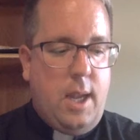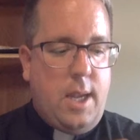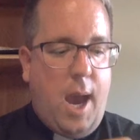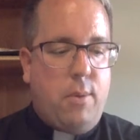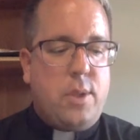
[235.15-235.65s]

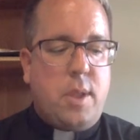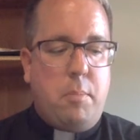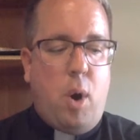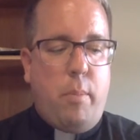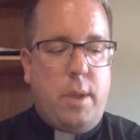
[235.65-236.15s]
Now is the
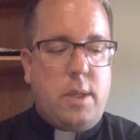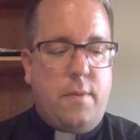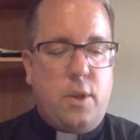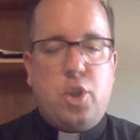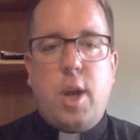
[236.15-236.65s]
moment
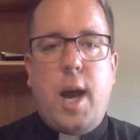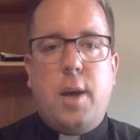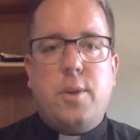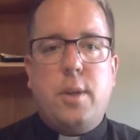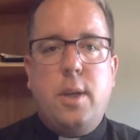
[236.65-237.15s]
of the
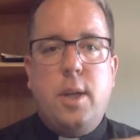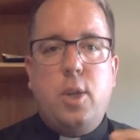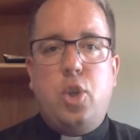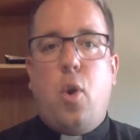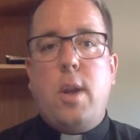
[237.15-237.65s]
child
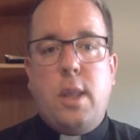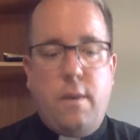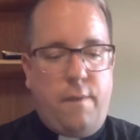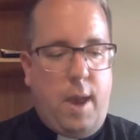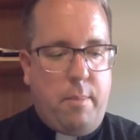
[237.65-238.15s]
joining
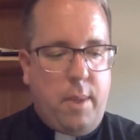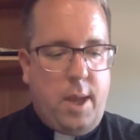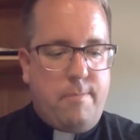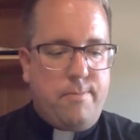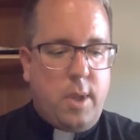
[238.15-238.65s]
the family.